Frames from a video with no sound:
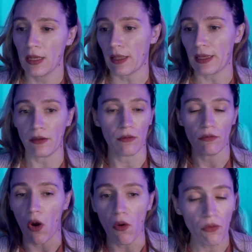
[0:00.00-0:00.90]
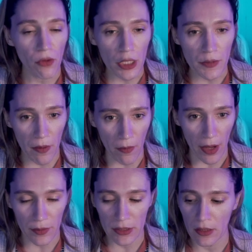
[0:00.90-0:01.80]
like don't flush baby
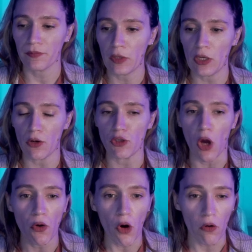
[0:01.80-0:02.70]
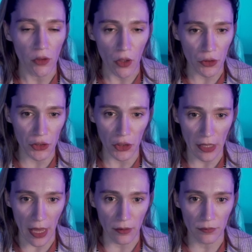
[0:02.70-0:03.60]
wipes you know don't overload a
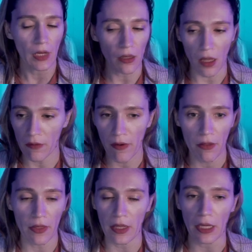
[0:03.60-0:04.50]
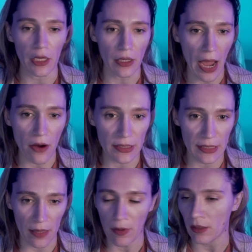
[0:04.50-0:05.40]
circuit a lot of other things like good
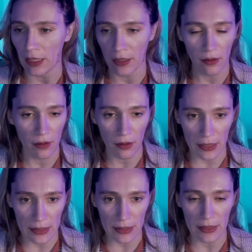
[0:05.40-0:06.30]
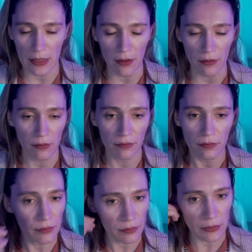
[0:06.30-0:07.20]
housekeeping like cleans you know
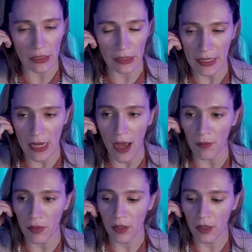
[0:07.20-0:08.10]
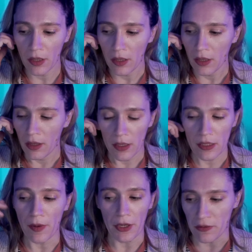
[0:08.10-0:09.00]
clean up there's a
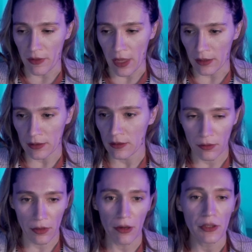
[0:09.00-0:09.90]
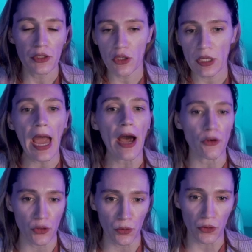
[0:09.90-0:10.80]
bunch of things there's usually
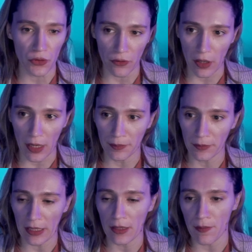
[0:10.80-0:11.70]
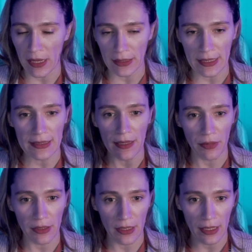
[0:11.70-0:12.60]
house rules for it like in my lease
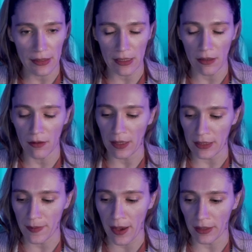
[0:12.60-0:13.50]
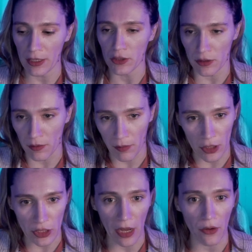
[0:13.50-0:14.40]
template that i sell my lease package there's a
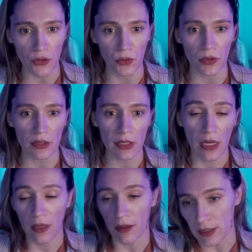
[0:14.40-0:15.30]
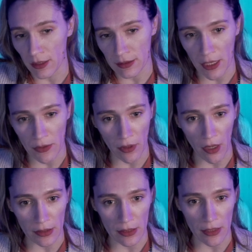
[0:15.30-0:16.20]
bunch of house rules that tells tenants what
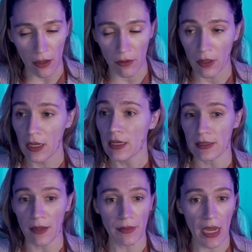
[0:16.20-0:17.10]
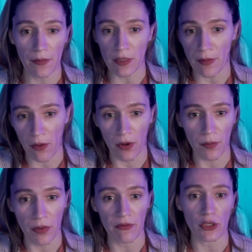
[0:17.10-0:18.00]
not to do sometimes you might want to
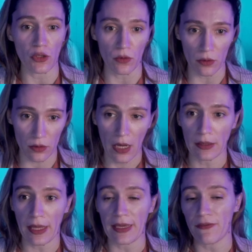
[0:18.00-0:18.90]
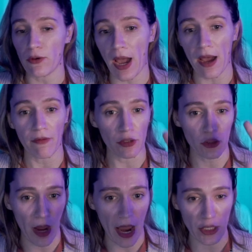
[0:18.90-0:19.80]
put visuals like if you have a
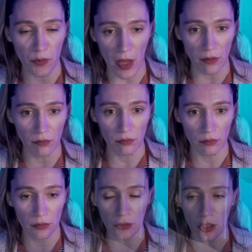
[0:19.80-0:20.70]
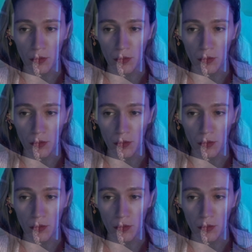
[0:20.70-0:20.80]
trash bin you know